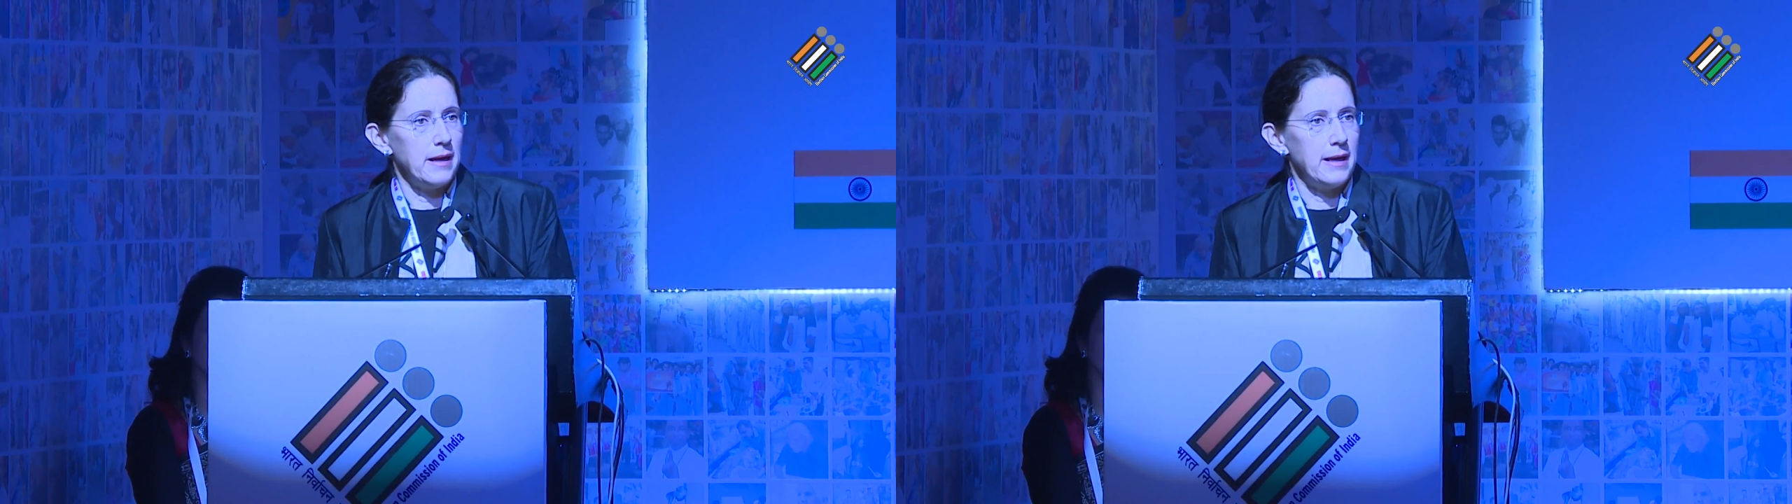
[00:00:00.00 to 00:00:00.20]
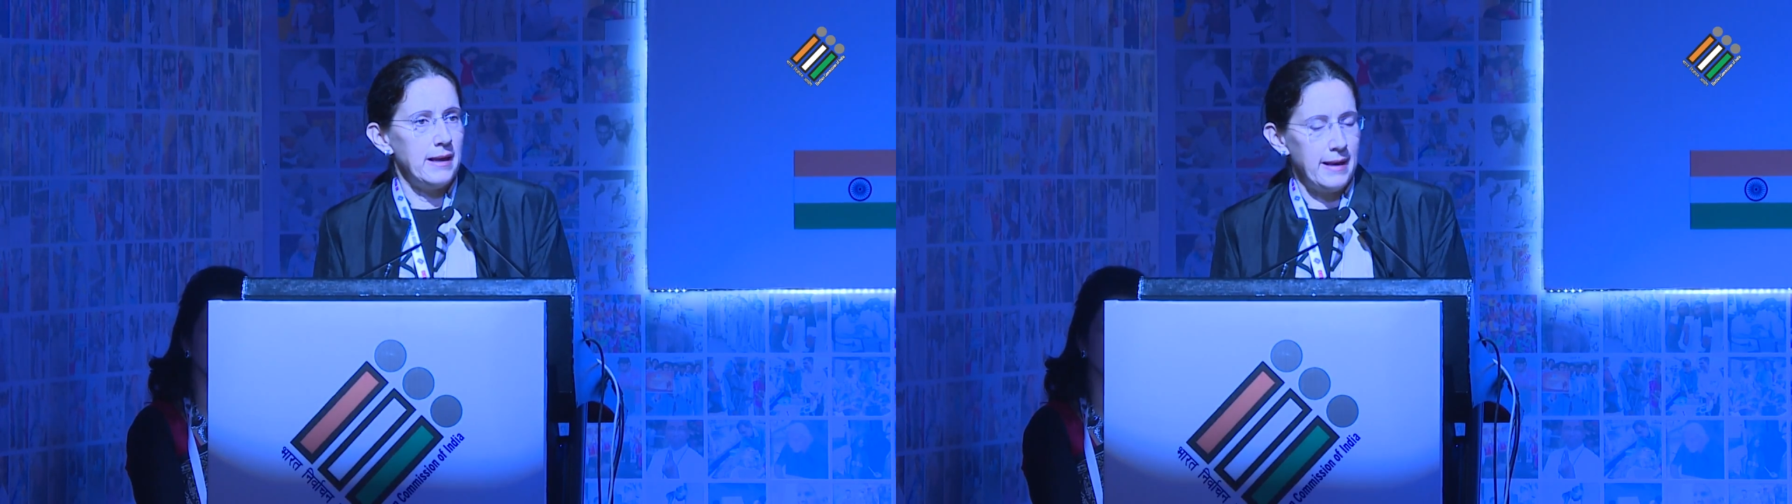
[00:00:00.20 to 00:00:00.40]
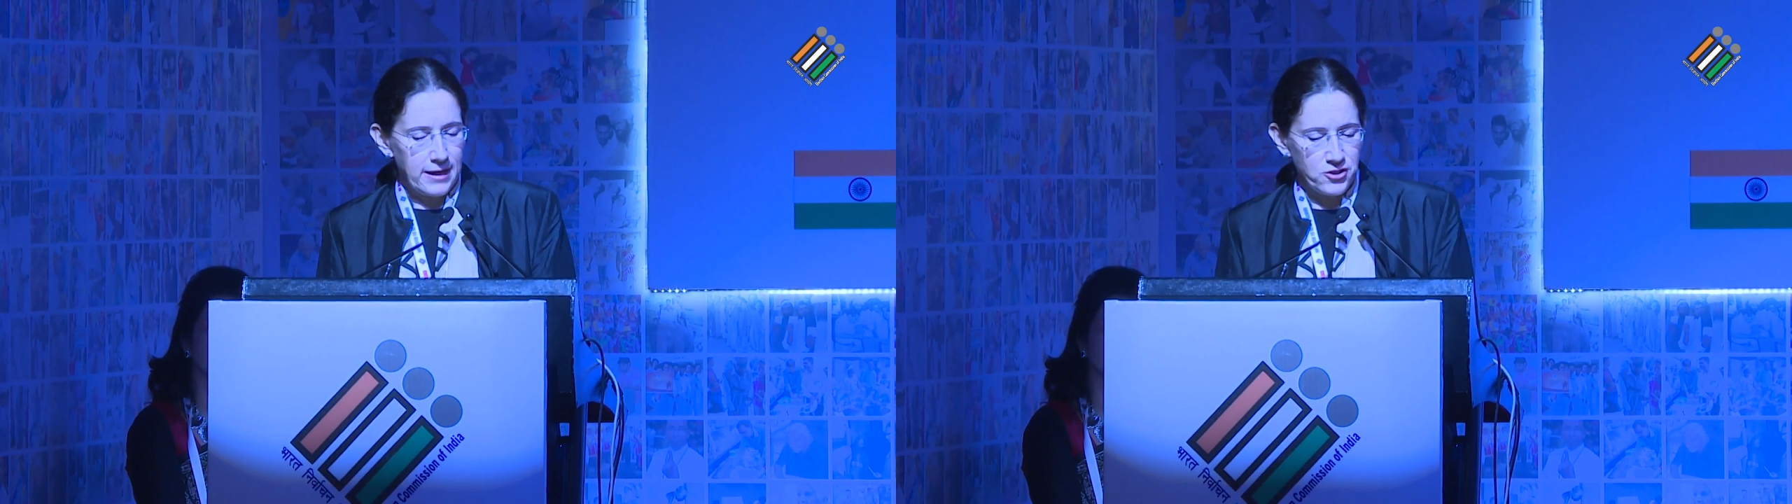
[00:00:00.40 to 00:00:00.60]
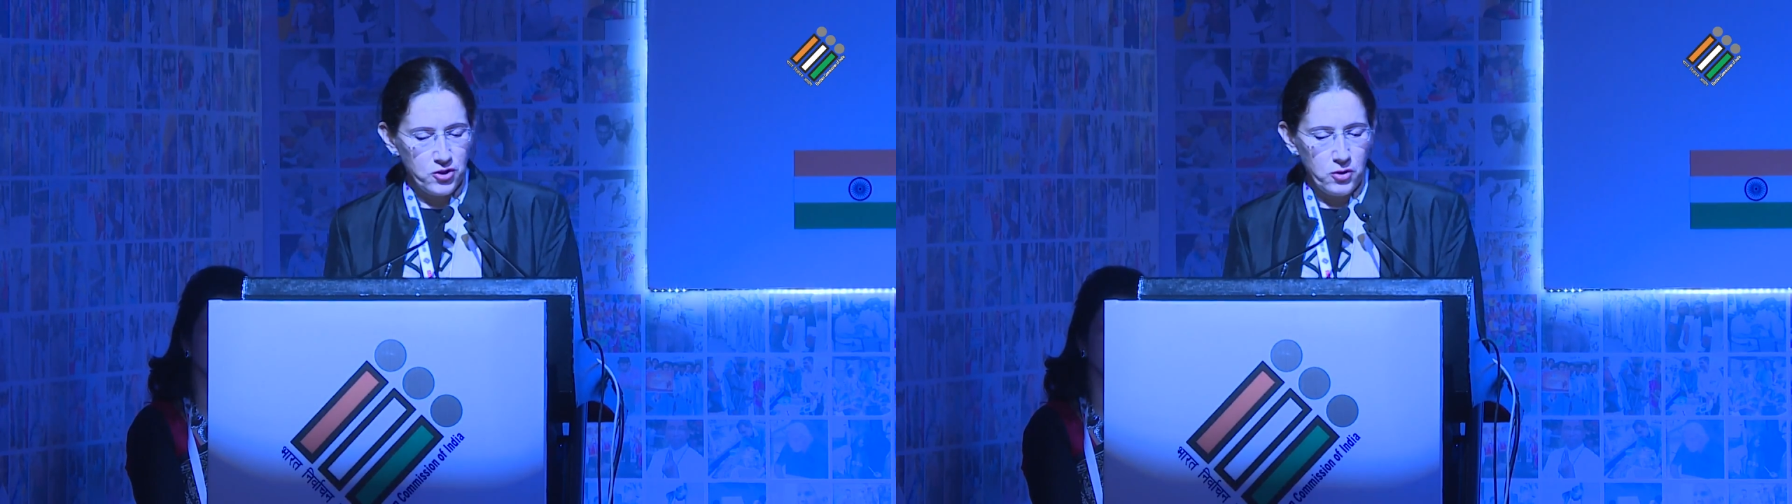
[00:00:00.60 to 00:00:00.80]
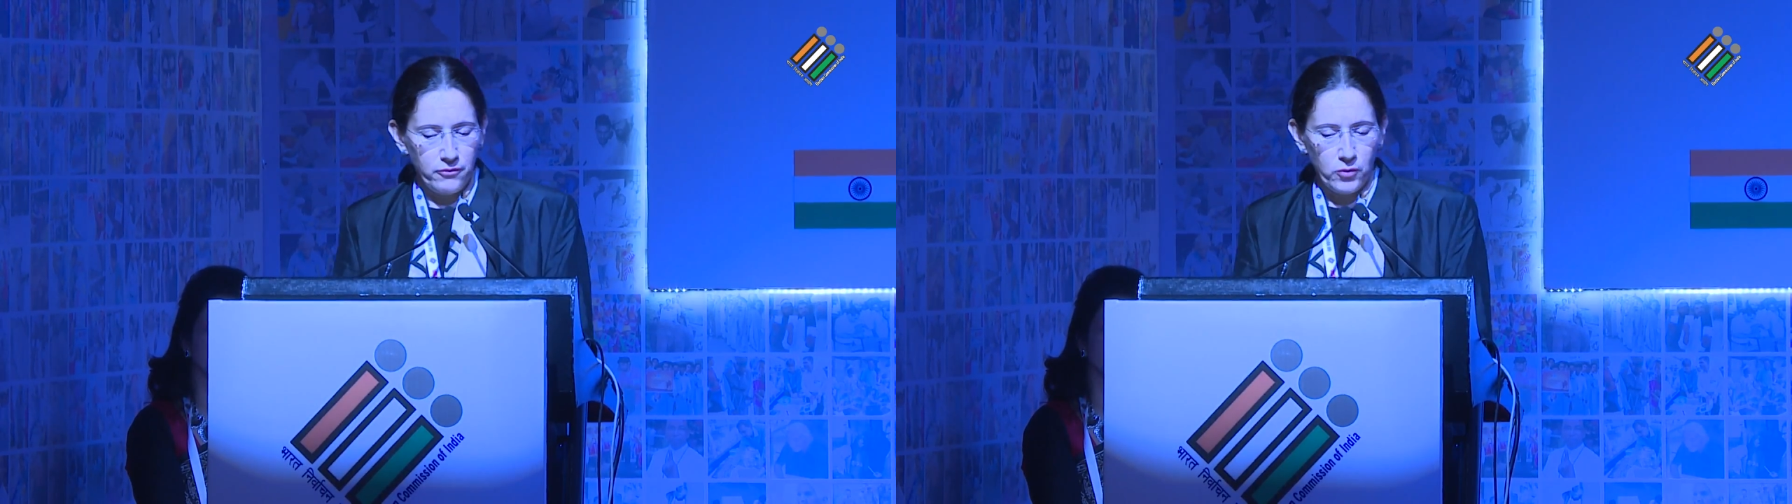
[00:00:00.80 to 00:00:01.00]

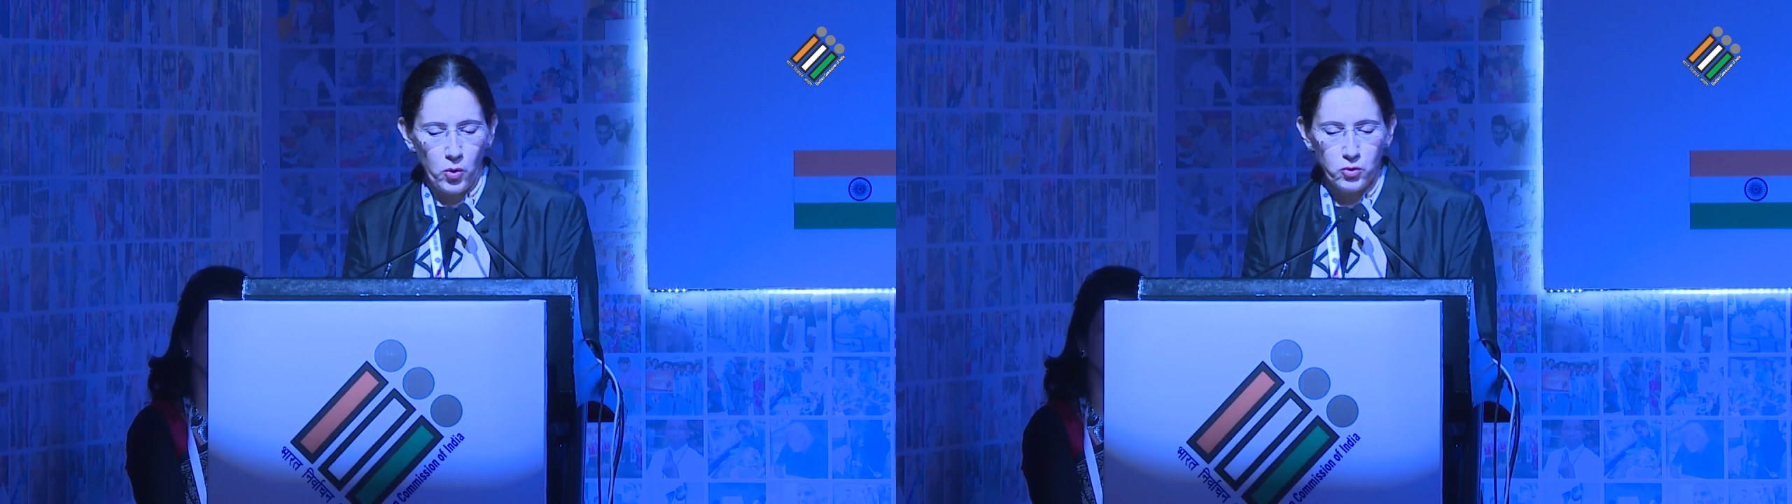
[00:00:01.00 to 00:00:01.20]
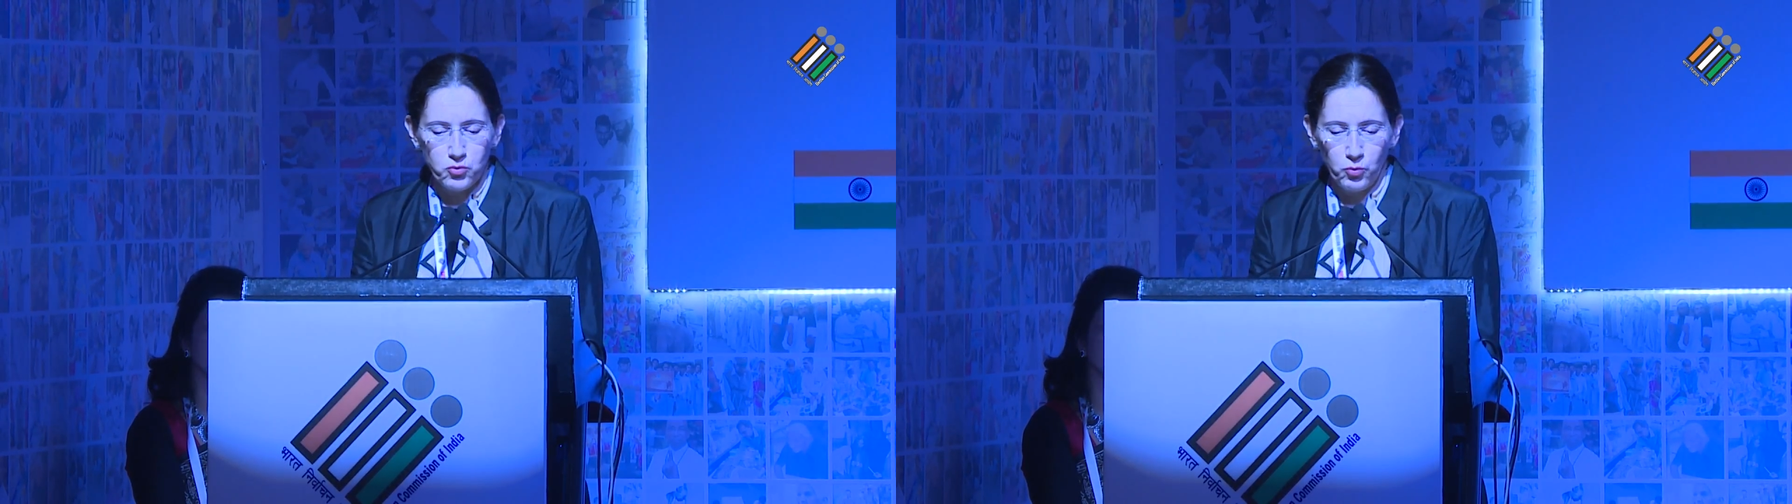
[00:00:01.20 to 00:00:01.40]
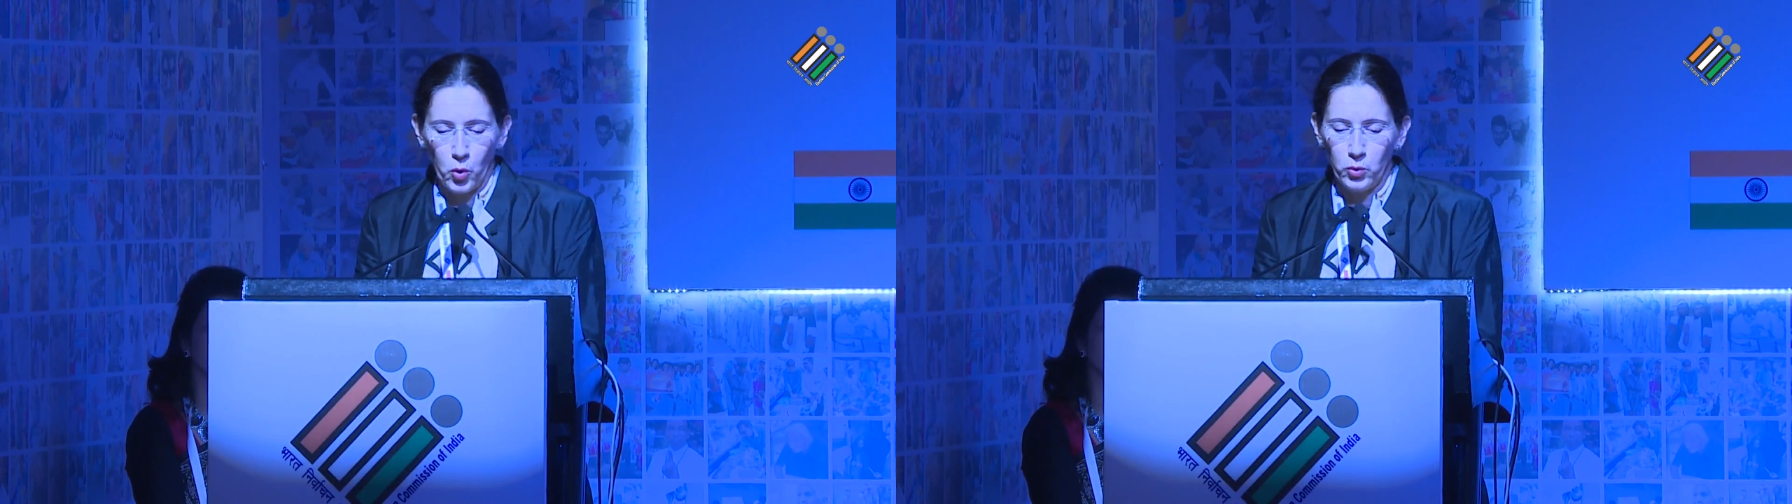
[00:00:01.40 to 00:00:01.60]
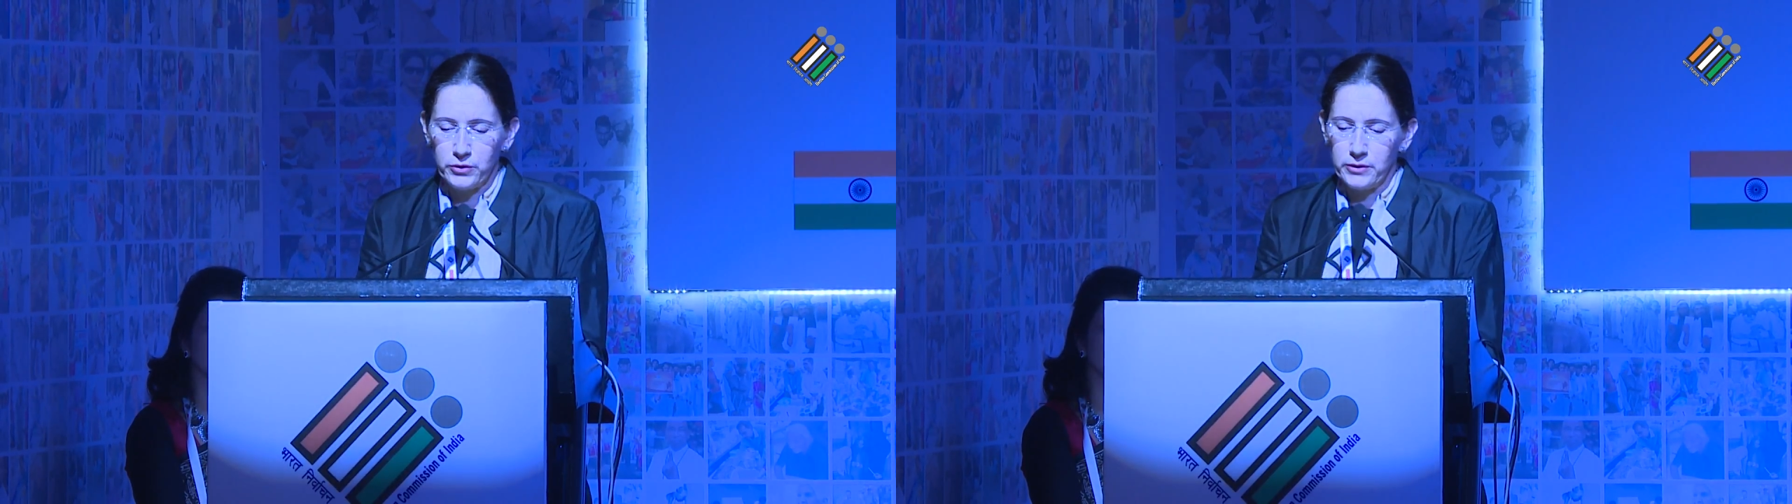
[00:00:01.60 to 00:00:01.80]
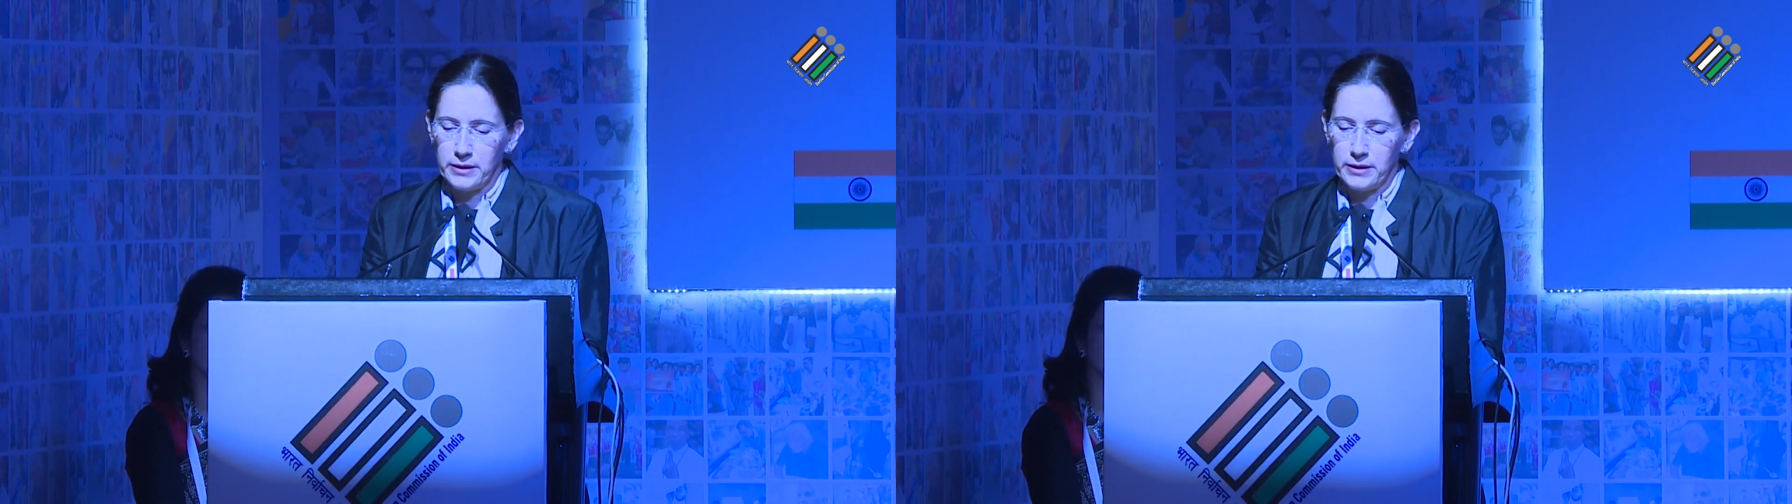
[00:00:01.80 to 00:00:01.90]
election, of course, voter